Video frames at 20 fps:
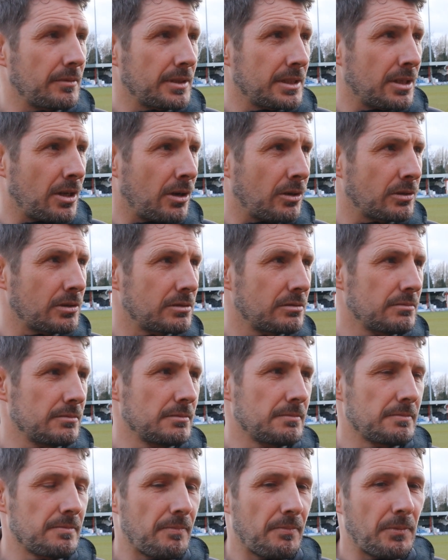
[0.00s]
you know,
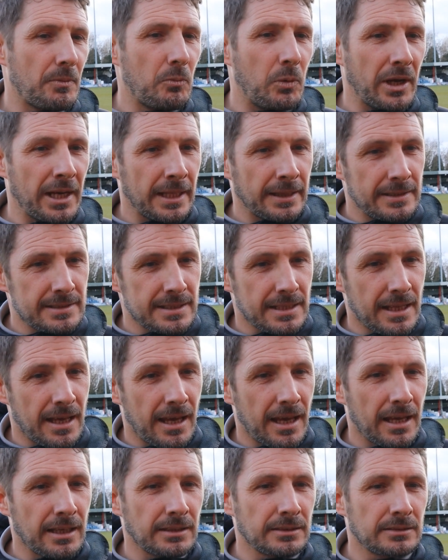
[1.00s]
winning
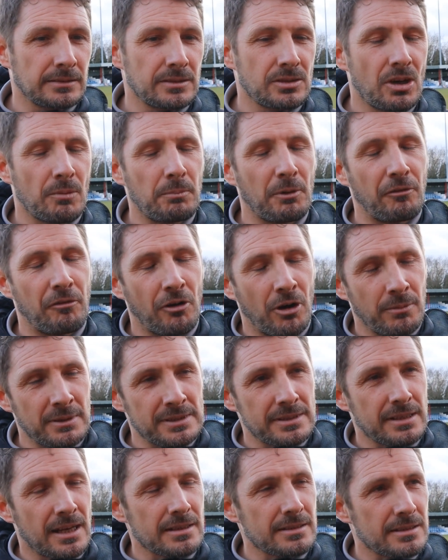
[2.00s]
today and not performing
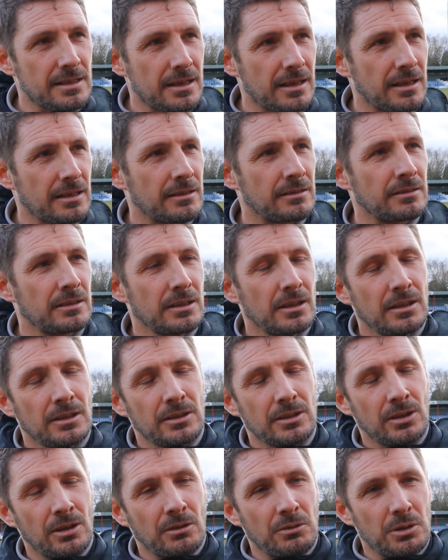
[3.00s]
Saturday.
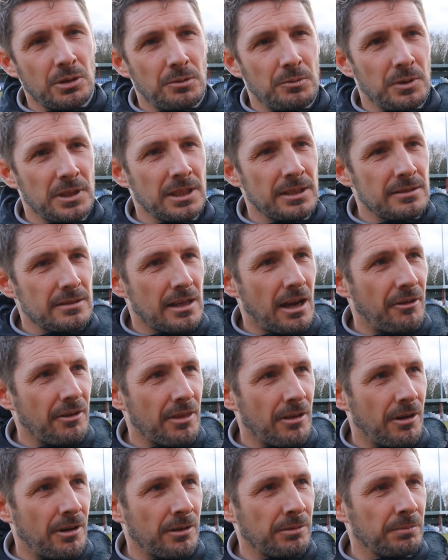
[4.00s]
You know, we need to carry
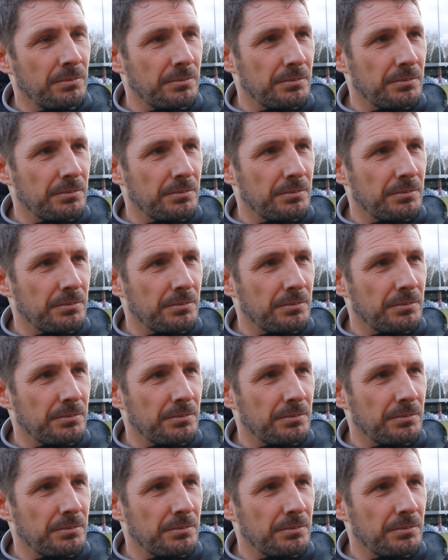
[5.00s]
that on.